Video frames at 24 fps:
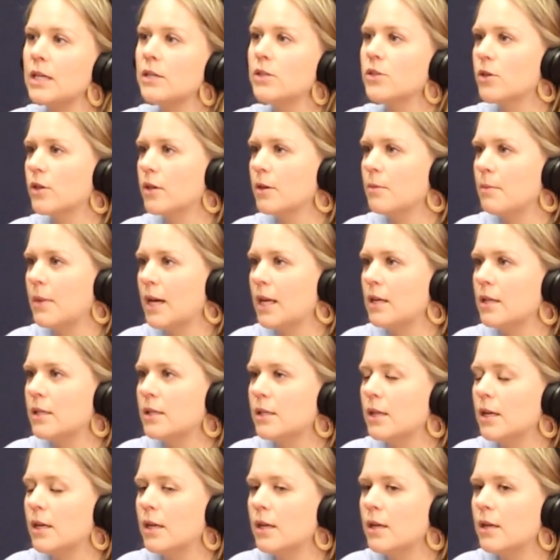Eastern
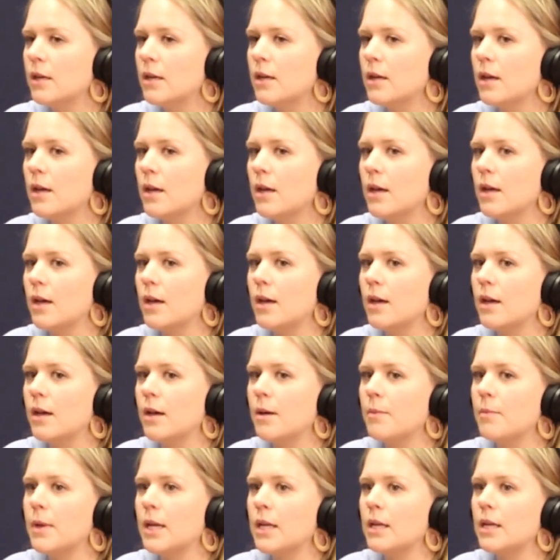medicine.
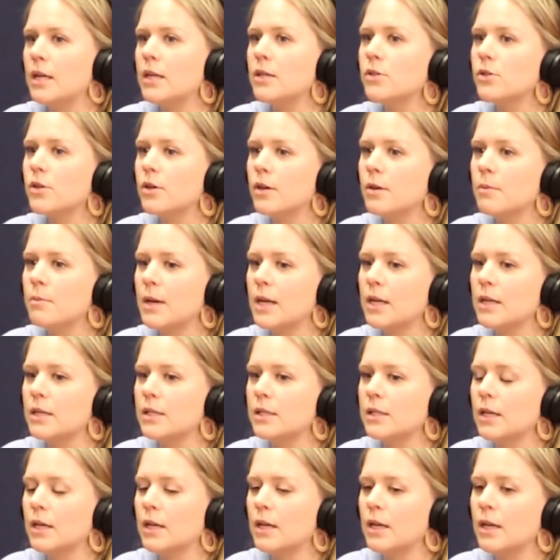And Eastern
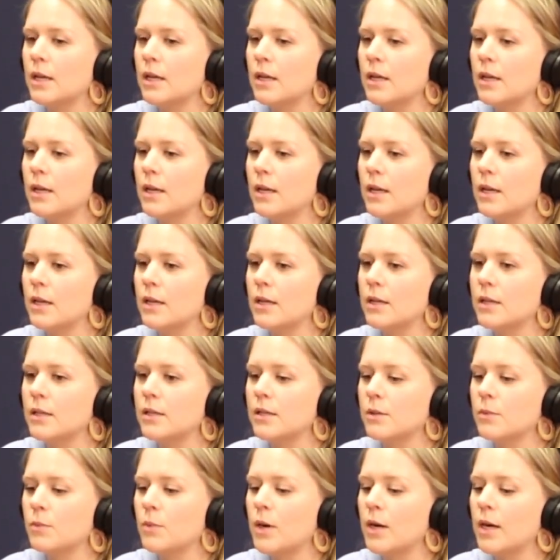medicine
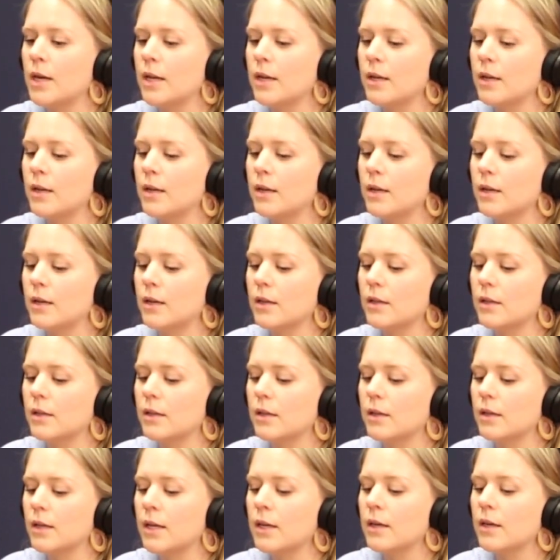is what
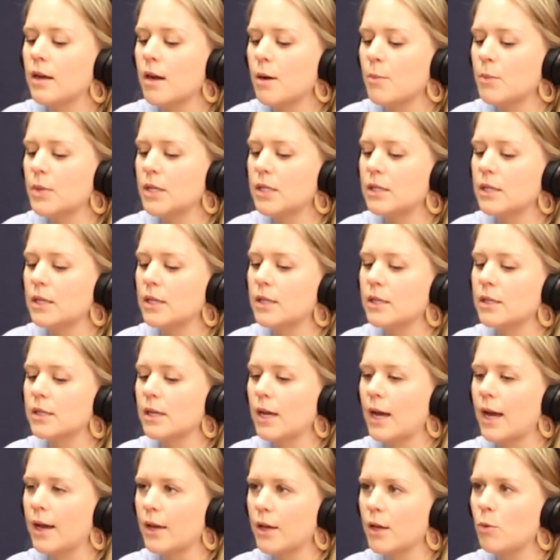
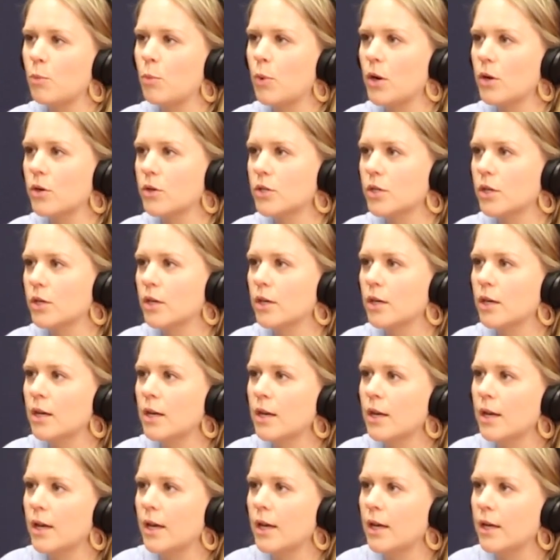encompasses acupuncture
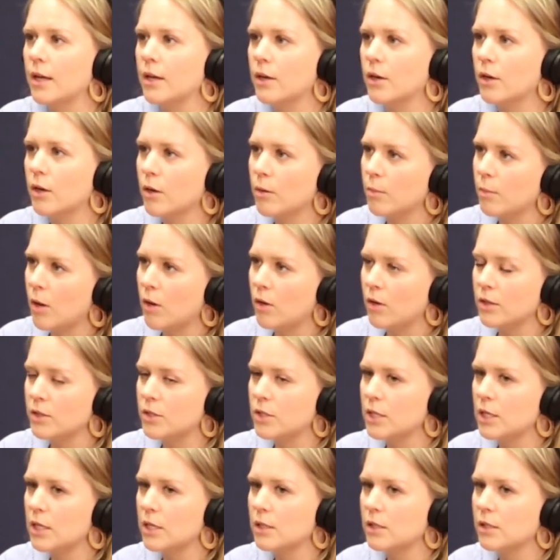and
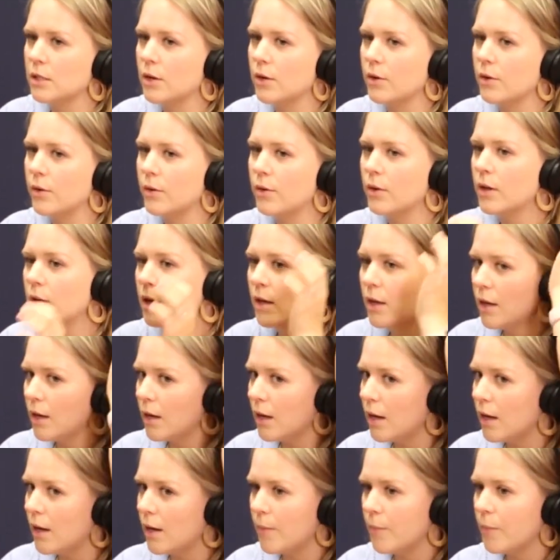herbology. So
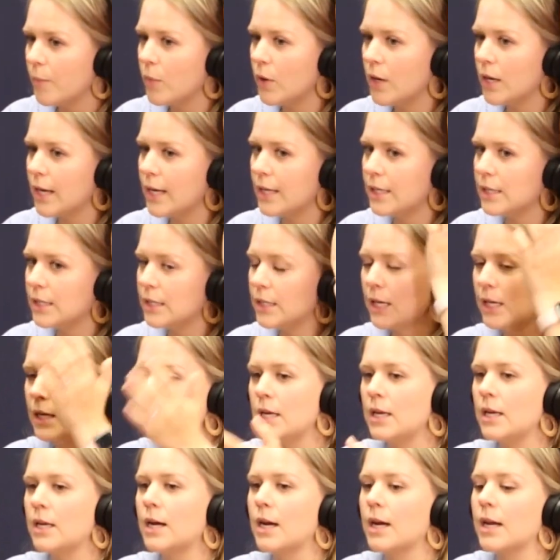when I
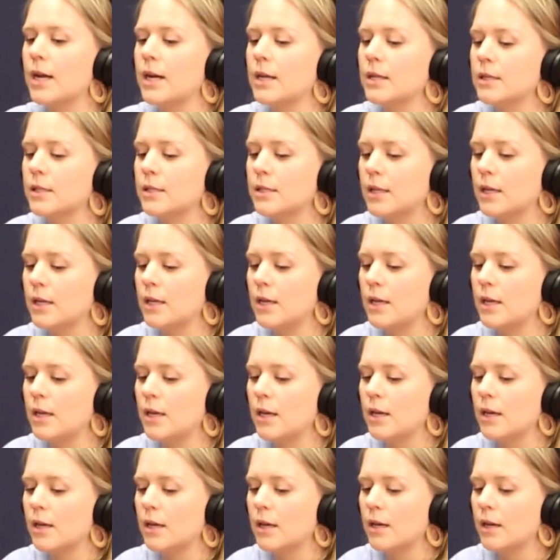studied, I had to
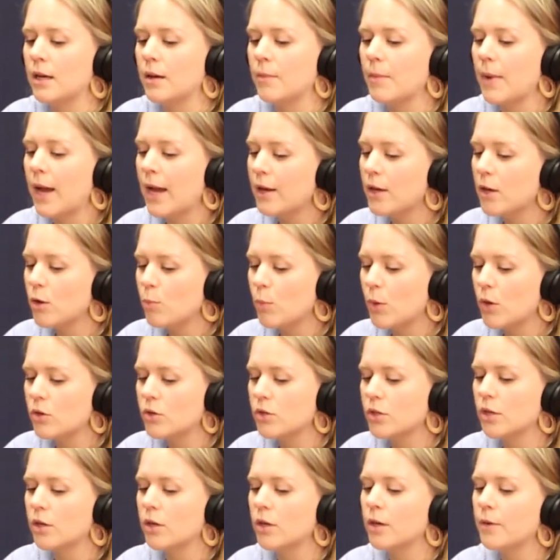study
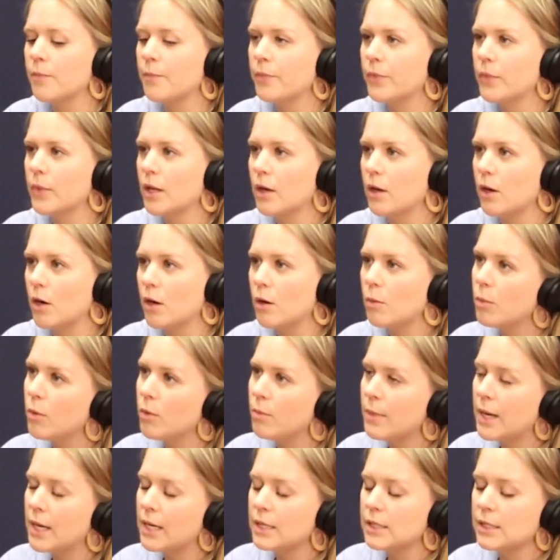acupuncture,
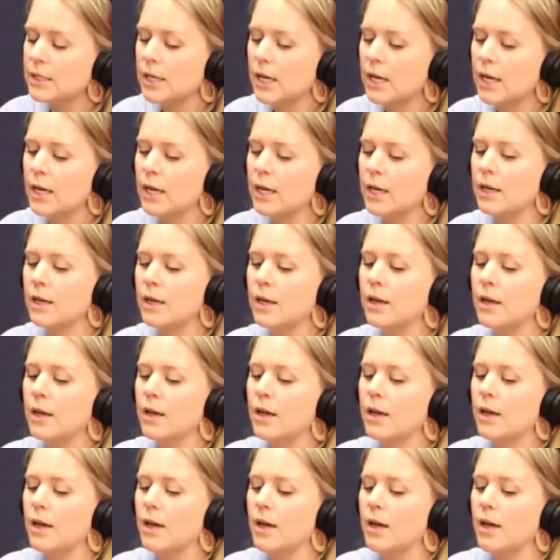herbal medicine,